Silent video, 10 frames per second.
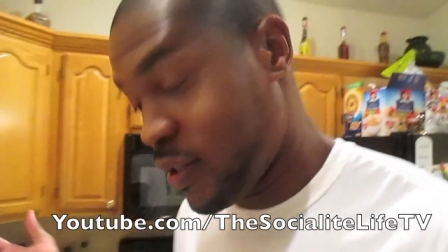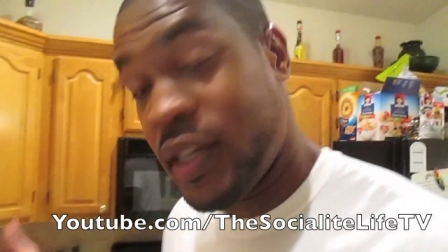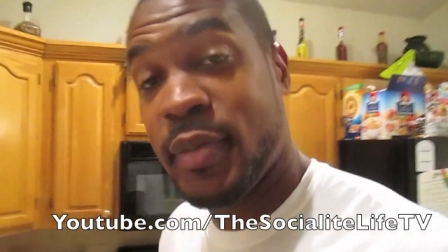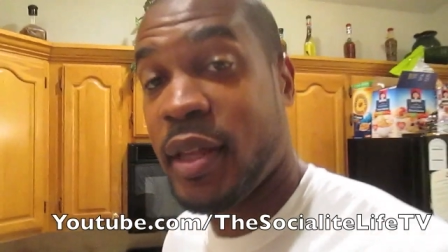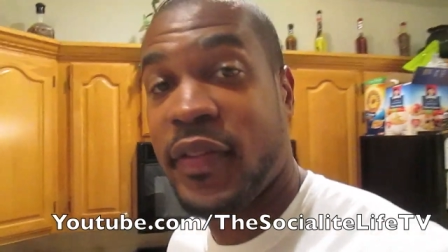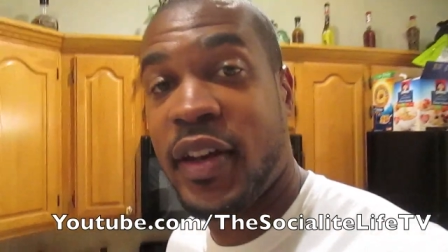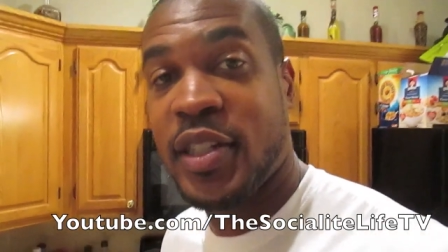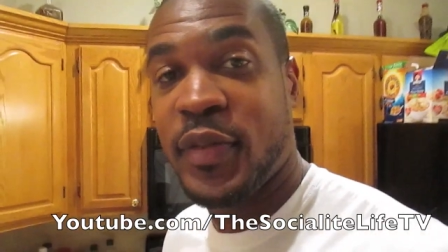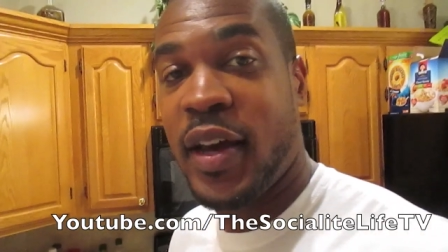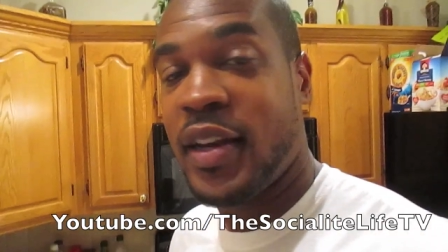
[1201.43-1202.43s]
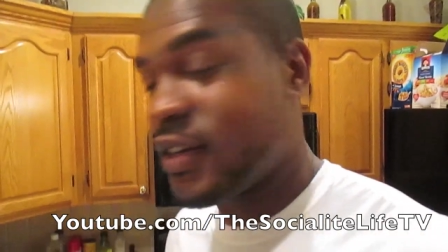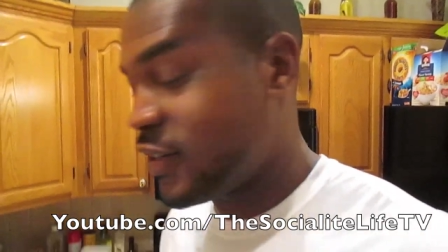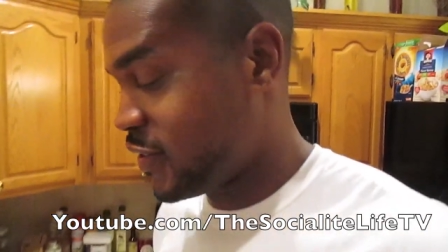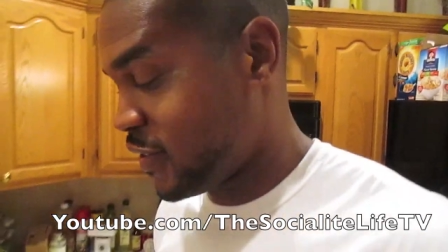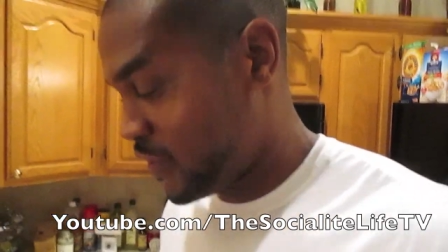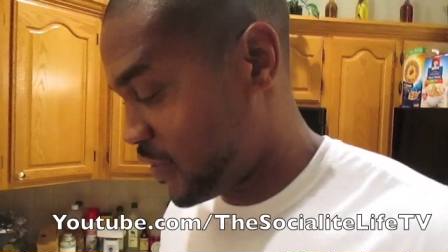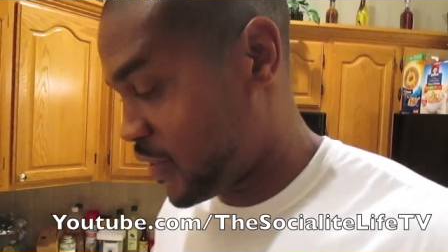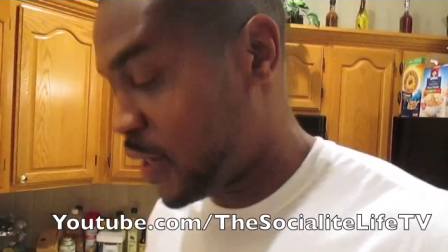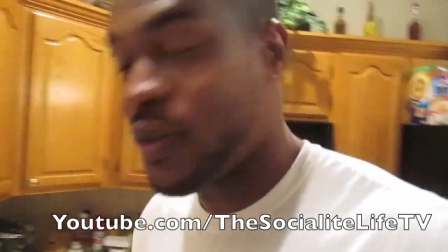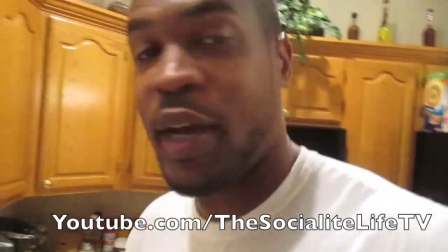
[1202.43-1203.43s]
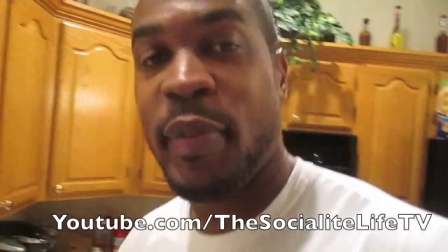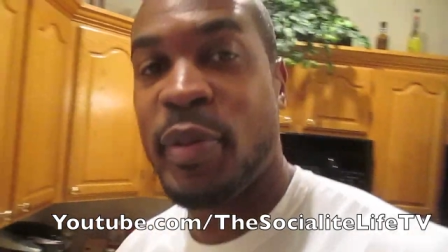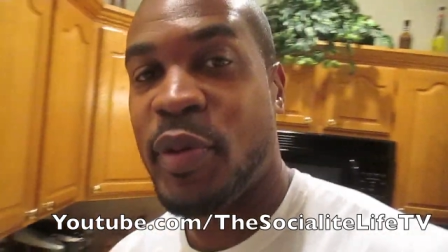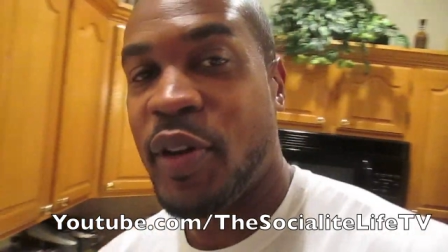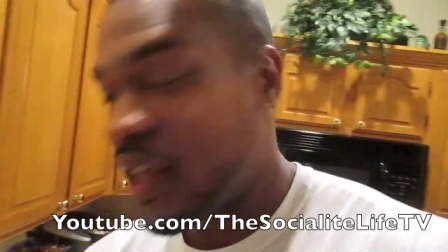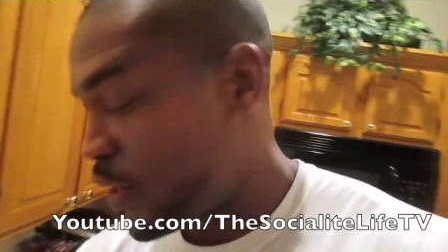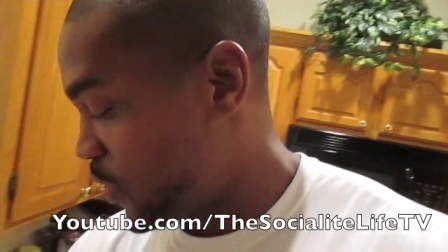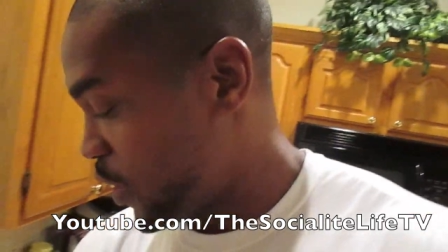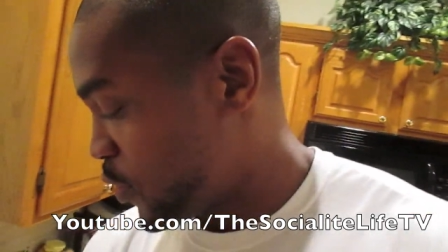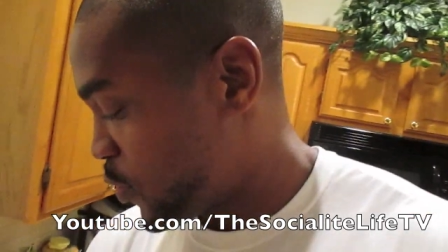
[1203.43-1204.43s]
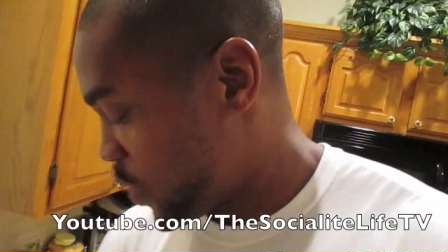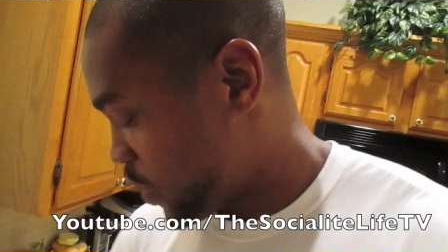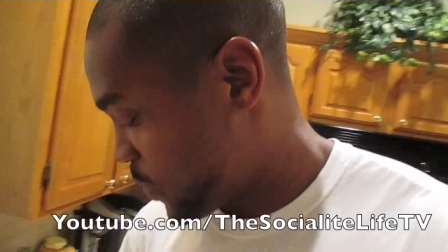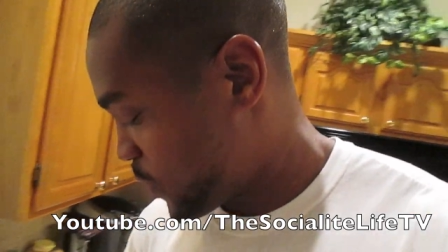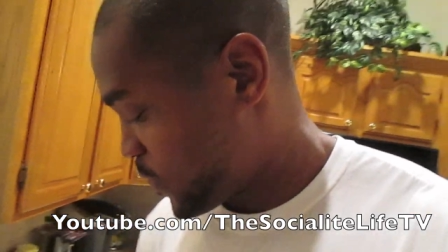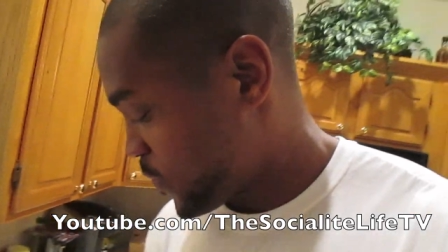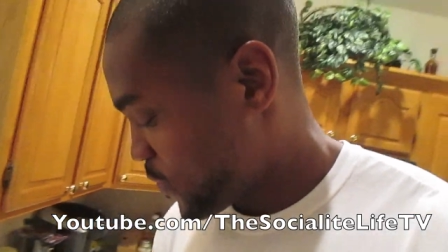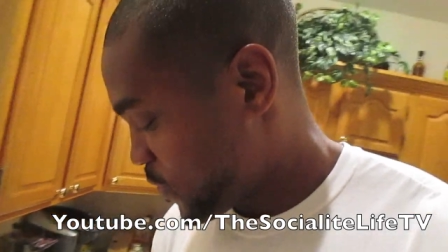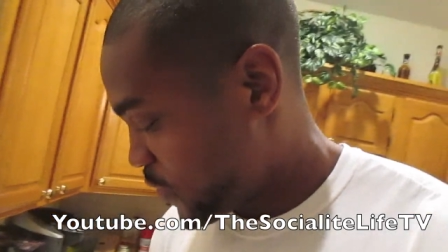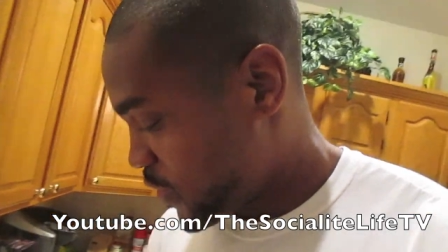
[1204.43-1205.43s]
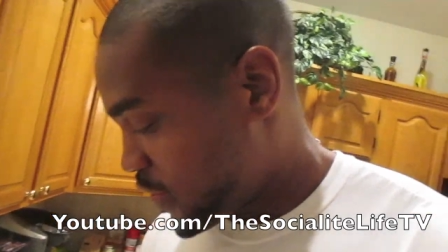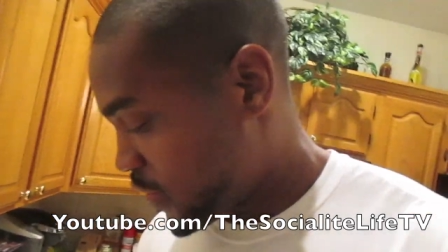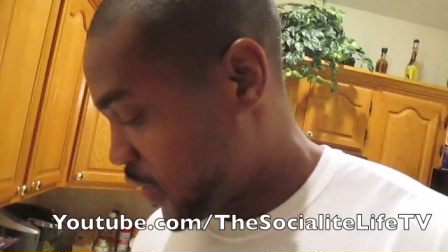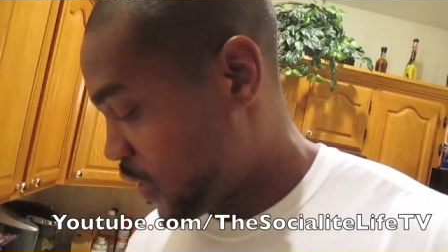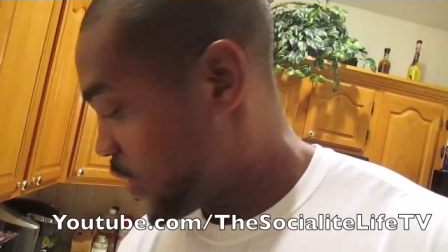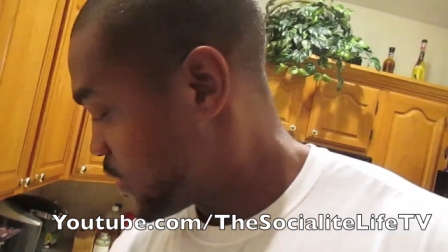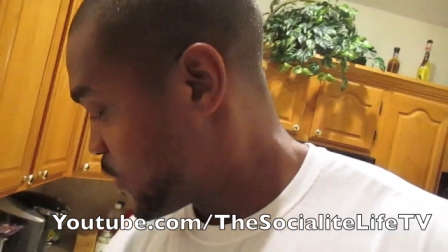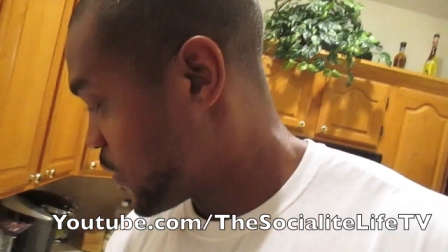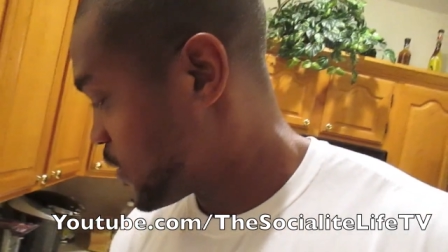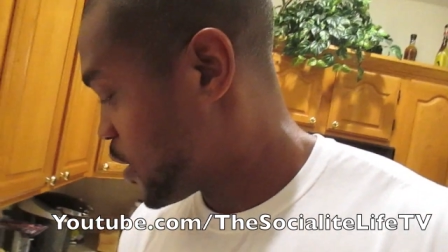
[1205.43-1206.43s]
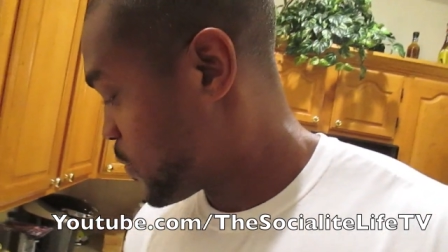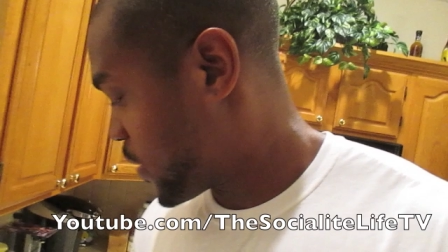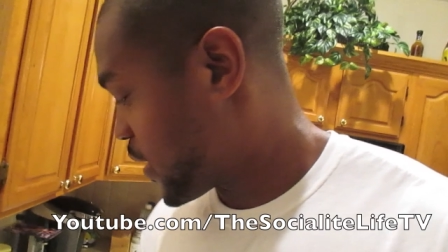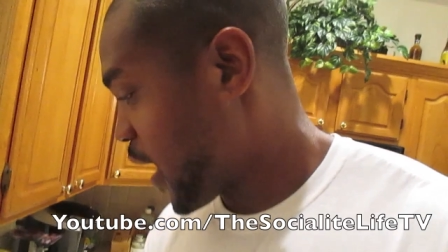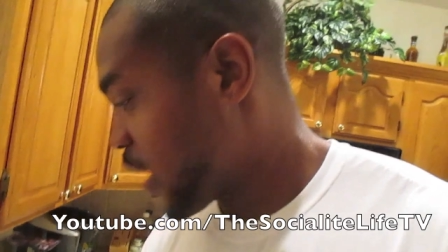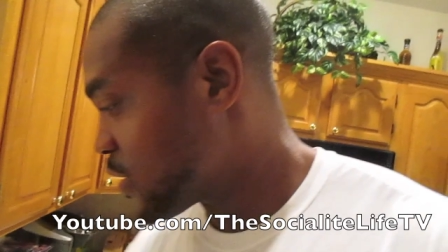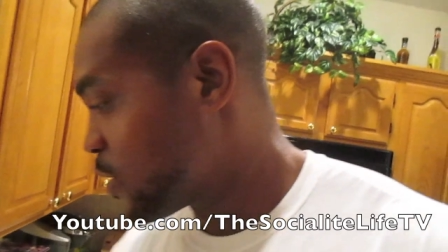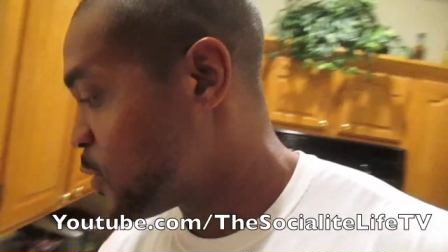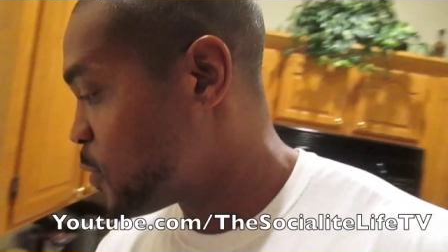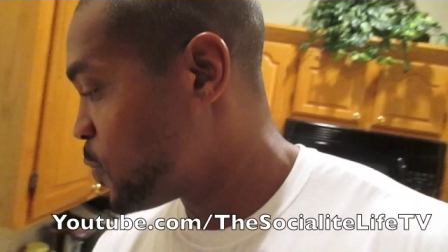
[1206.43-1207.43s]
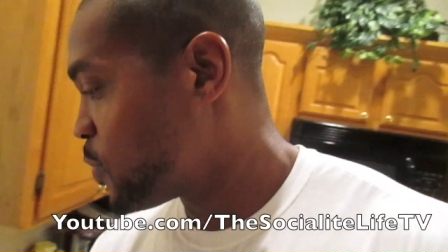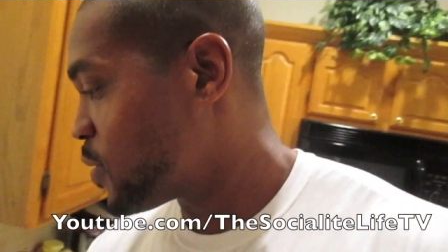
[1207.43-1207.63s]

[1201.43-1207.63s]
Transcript: these motherfuckers around here just keep coming, boy. They don't, they don't quit. Kids dressed up in costumes.